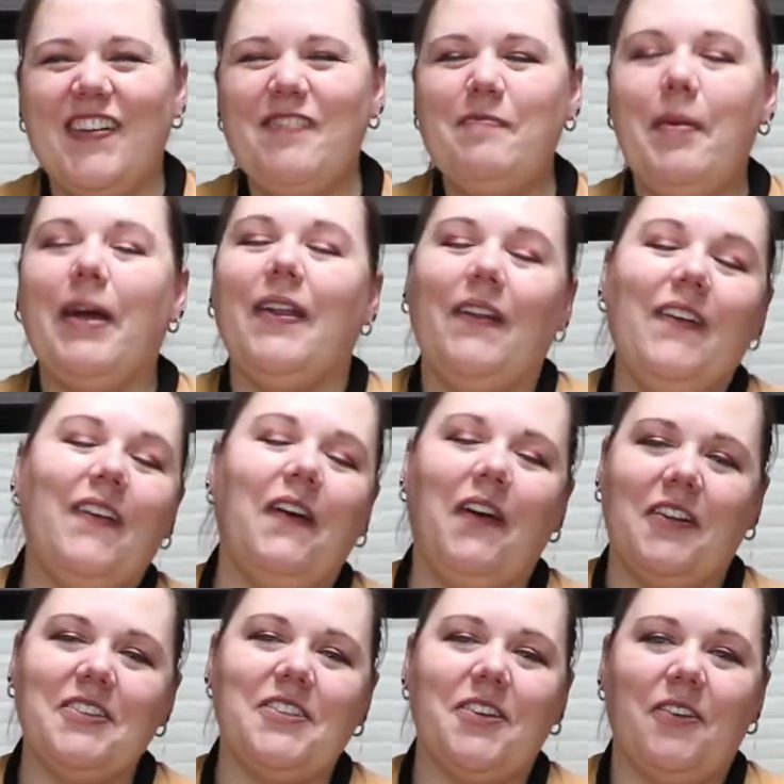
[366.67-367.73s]
But
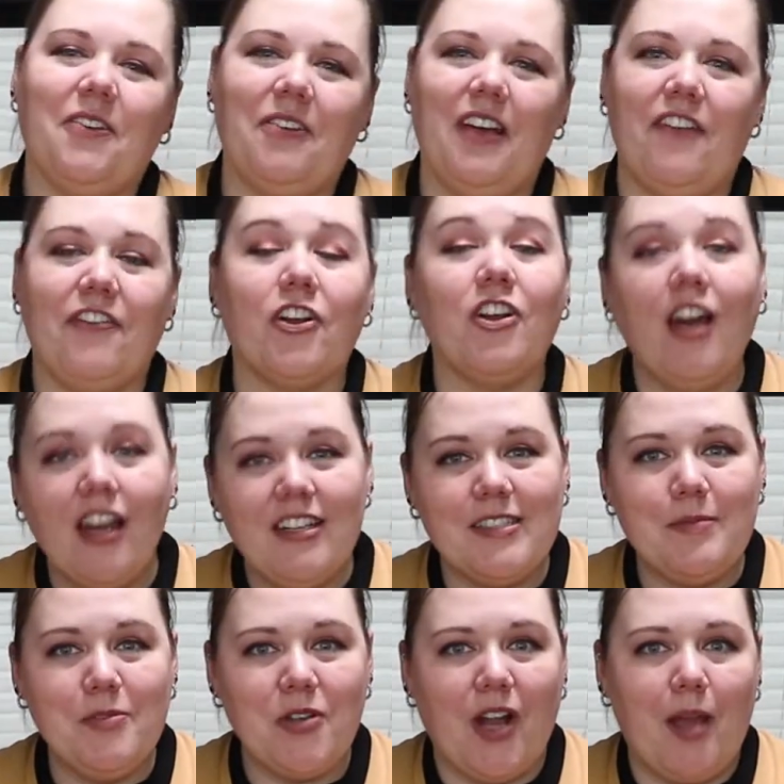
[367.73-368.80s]
also, if you're not a
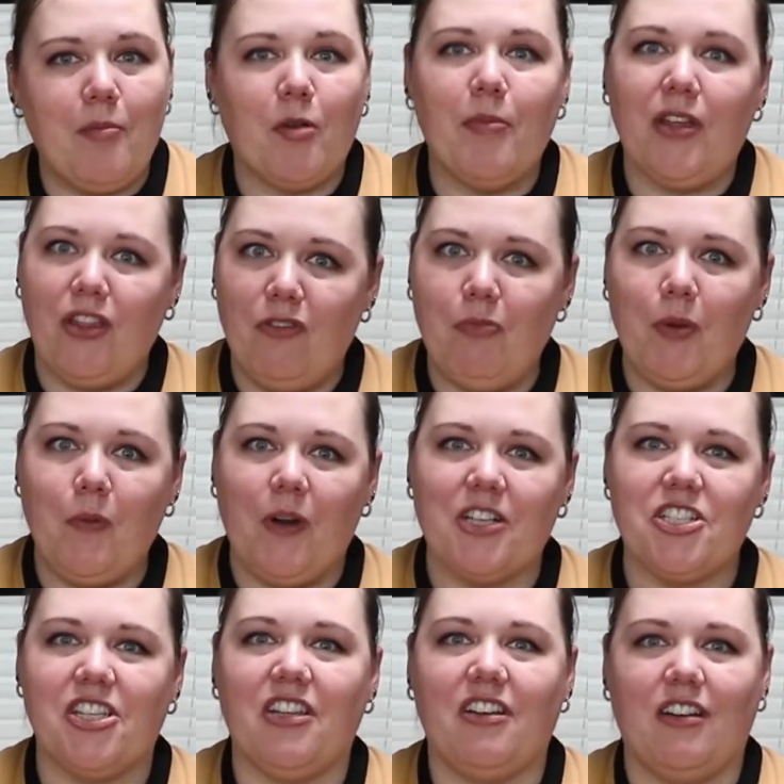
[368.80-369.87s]
subscriber but you've been
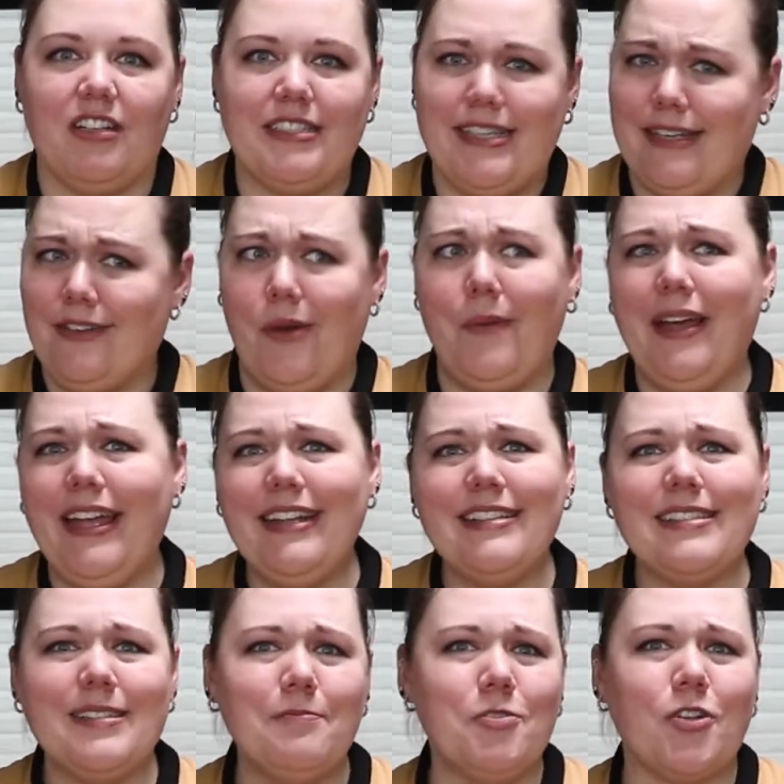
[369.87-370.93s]
watching the content, go ahead and
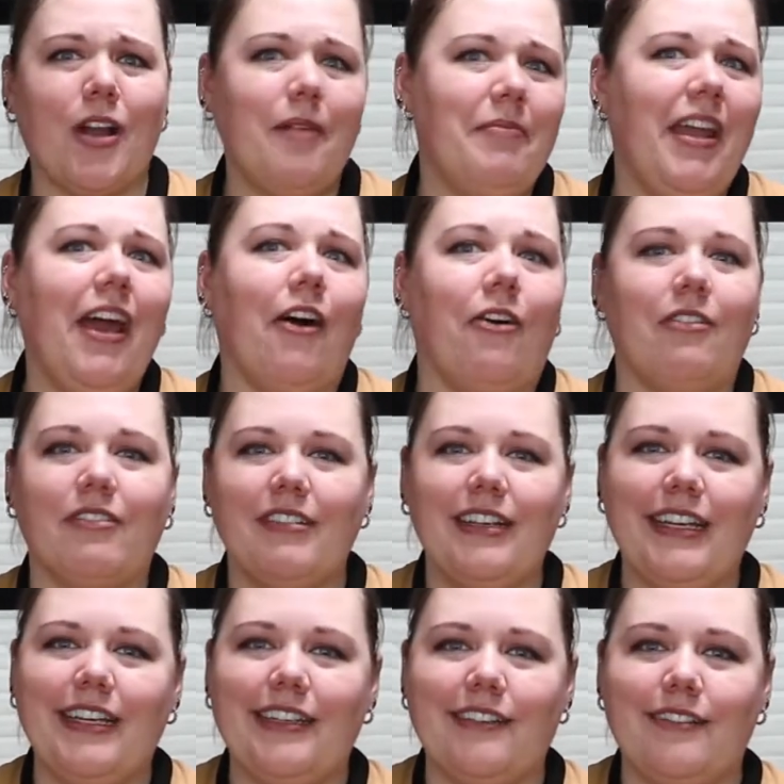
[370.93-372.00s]
subscribe now
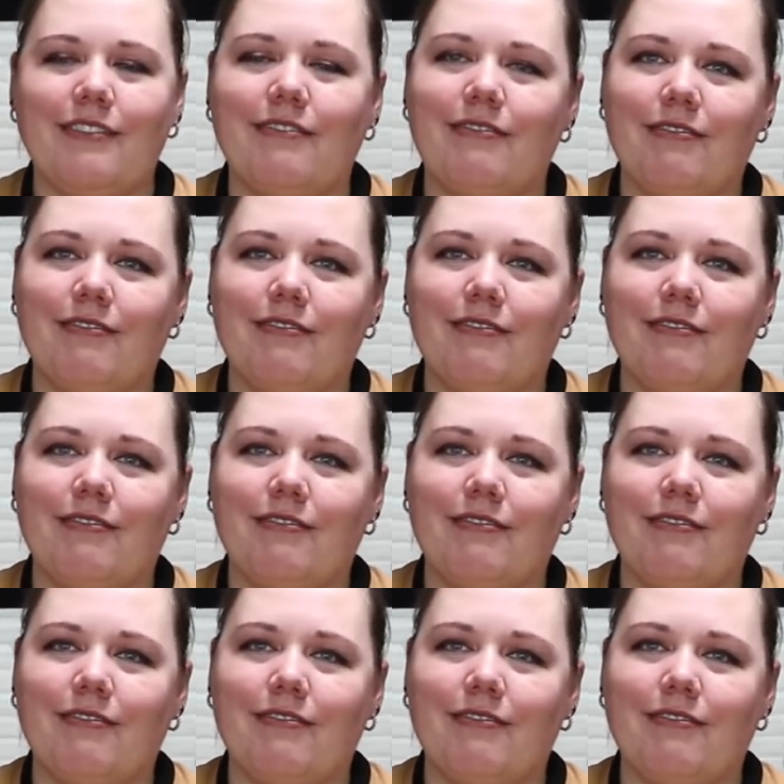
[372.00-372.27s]
and